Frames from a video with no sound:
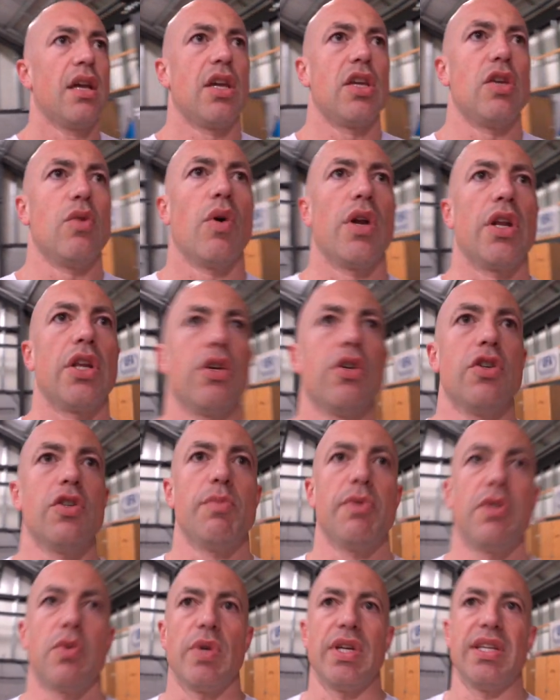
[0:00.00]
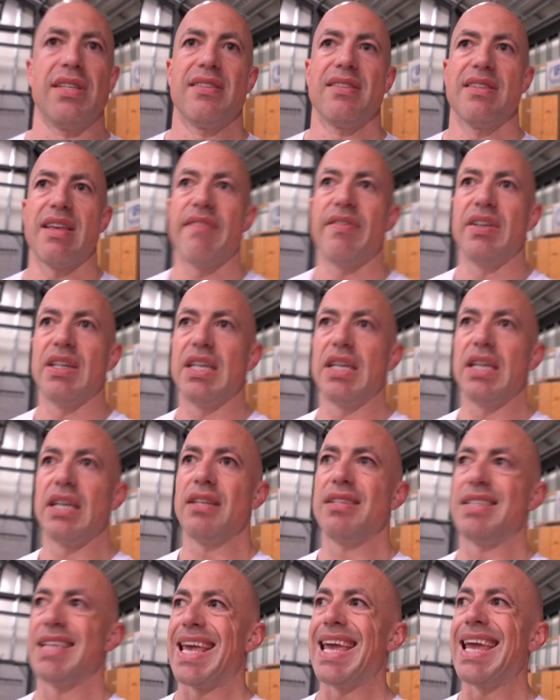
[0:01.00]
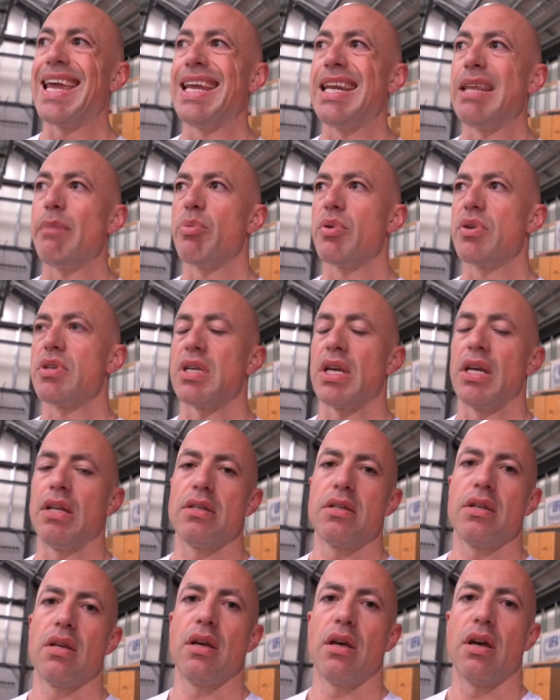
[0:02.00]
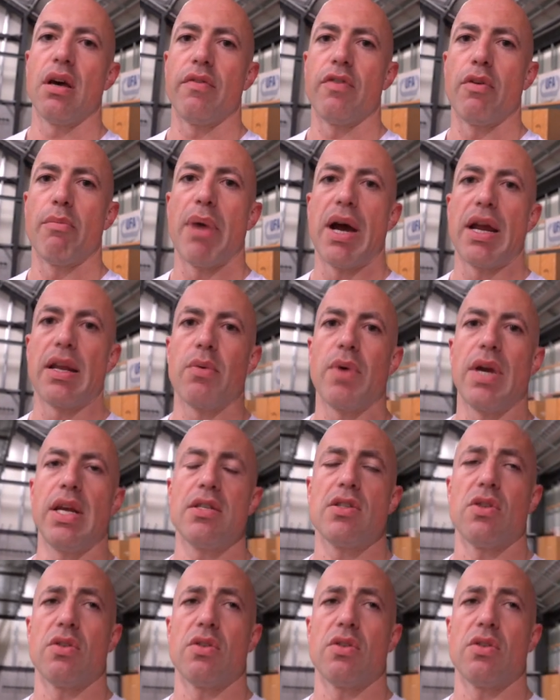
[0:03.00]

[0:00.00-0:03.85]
You wanna use between 70 to 80% of your body weight.